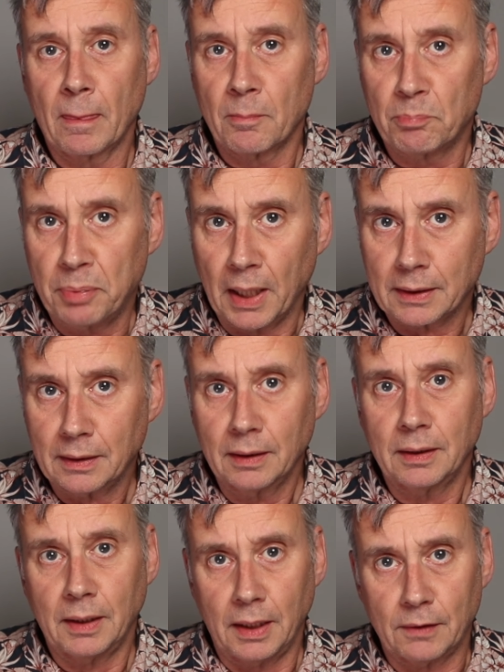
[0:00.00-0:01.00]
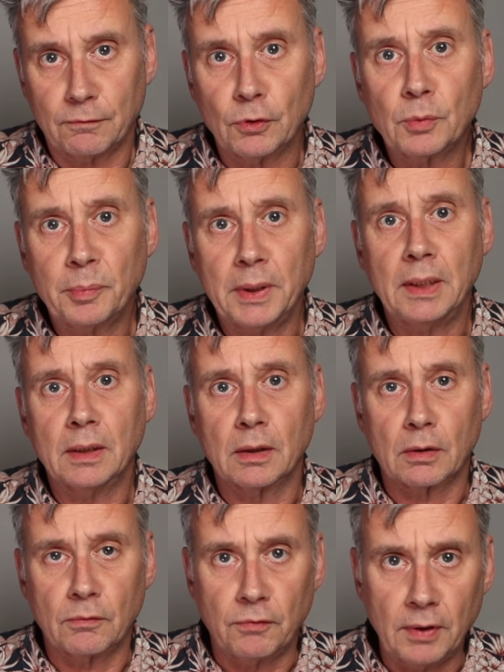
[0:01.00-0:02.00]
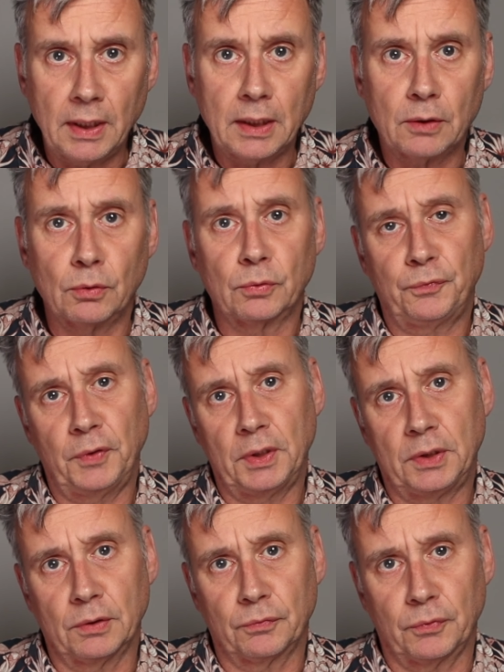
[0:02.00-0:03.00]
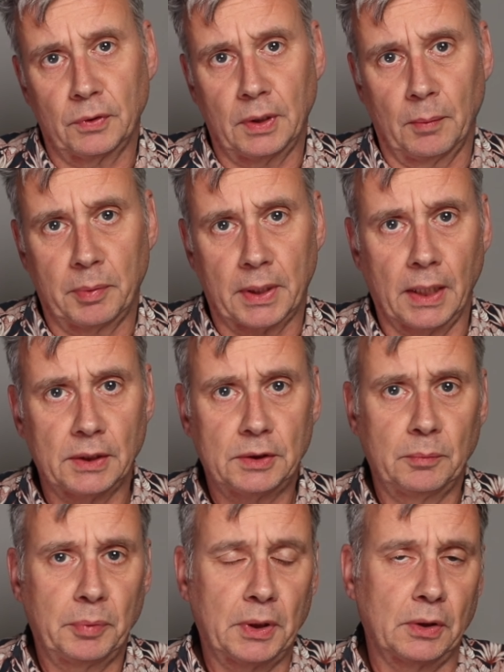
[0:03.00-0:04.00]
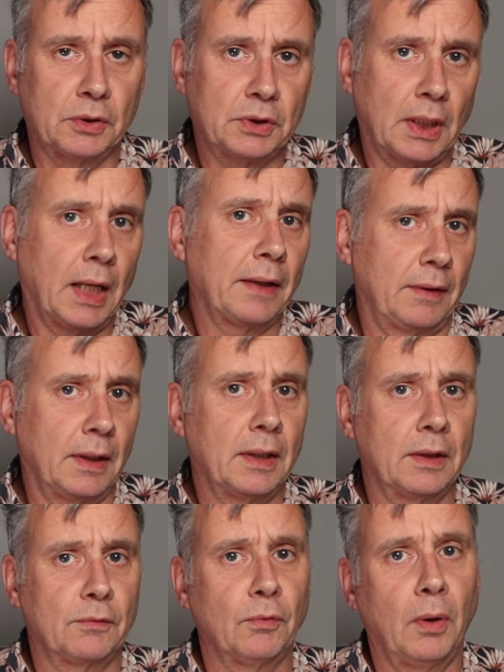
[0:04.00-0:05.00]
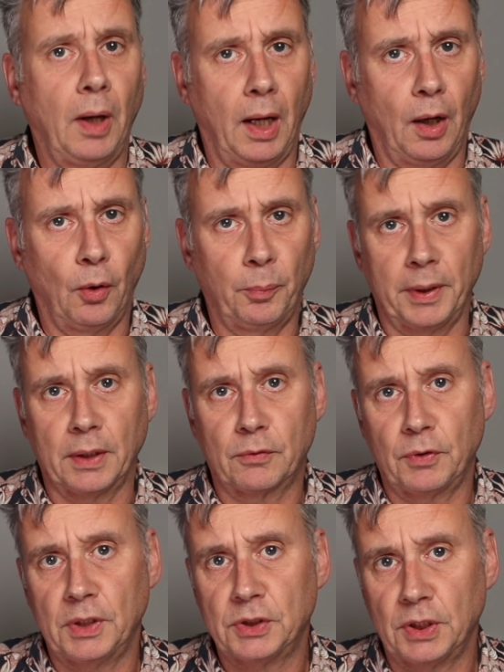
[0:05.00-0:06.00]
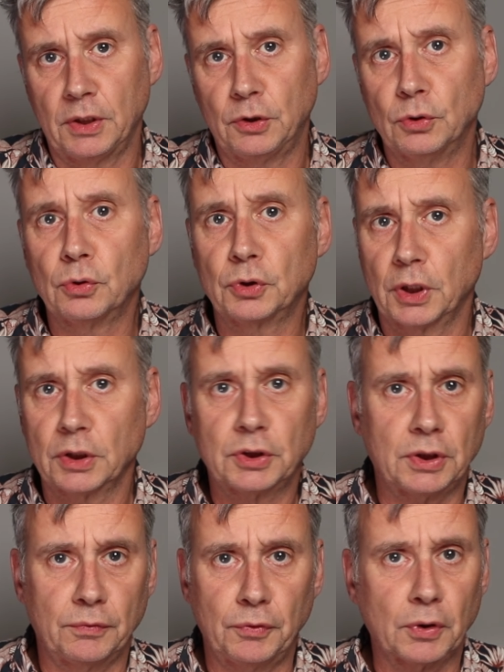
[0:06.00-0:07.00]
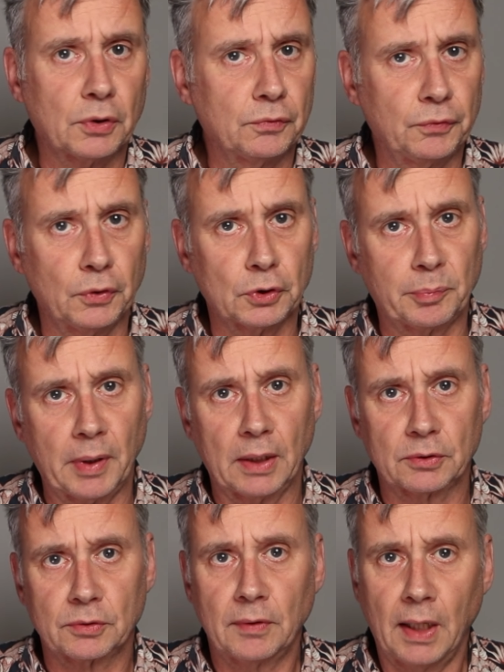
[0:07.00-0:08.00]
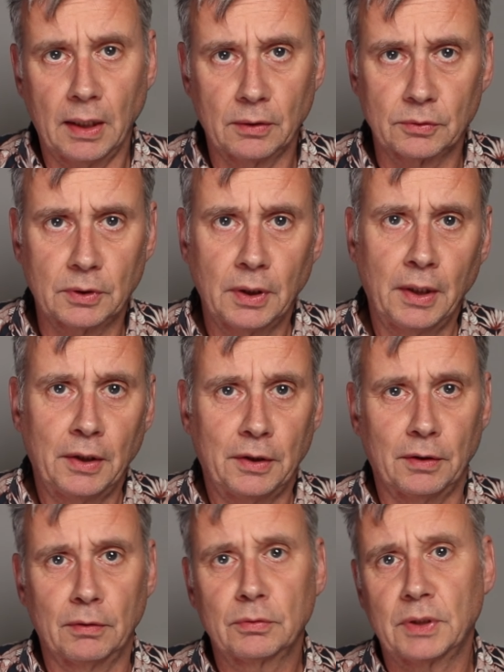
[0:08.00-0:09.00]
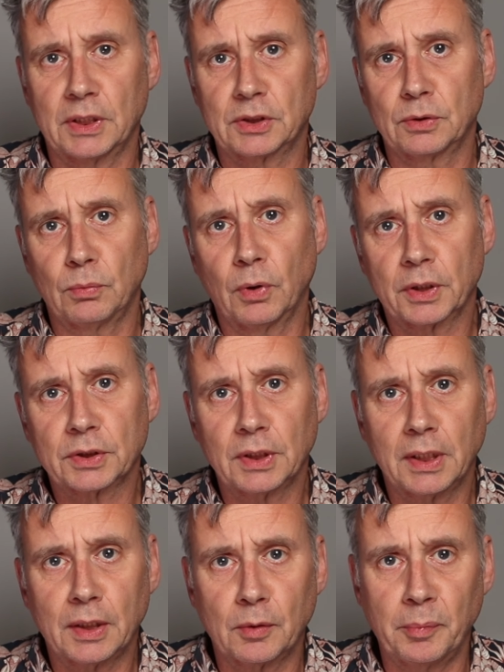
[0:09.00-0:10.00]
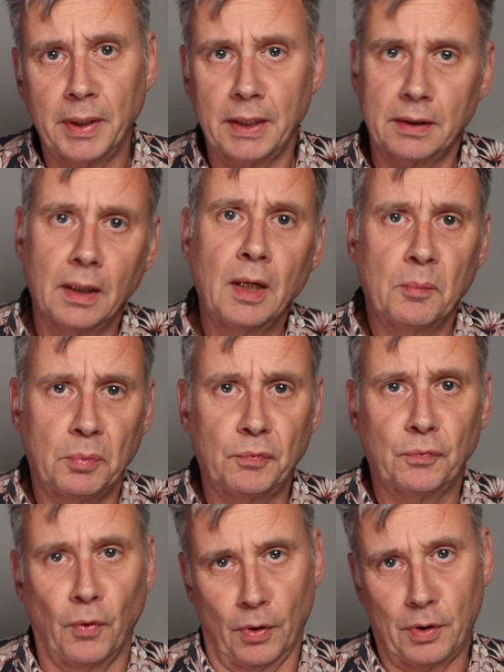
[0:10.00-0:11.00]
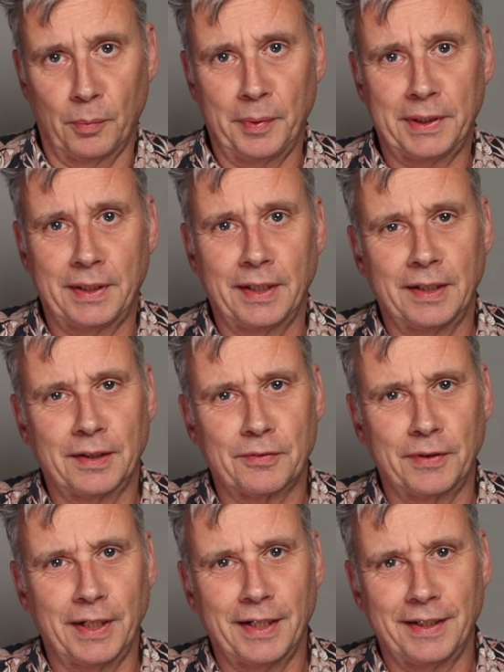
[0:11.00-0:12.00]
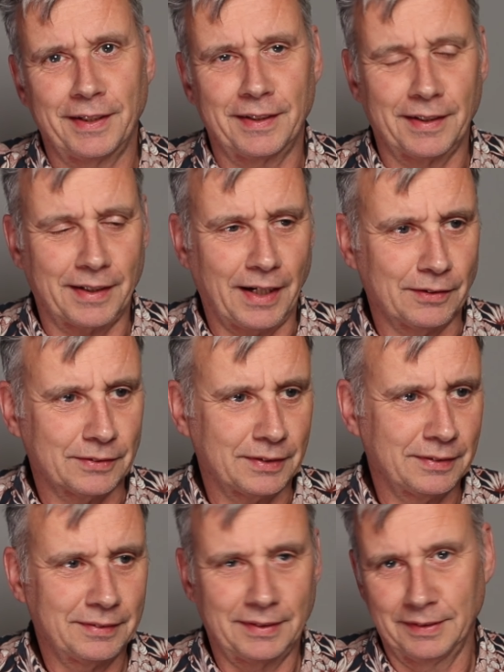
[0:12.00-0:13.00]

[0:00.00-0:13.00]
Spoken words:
But it would be a really good feature for the application, because I think it will help increasing usage if you can first browse around, test the waters a little bit before committing in creating an account.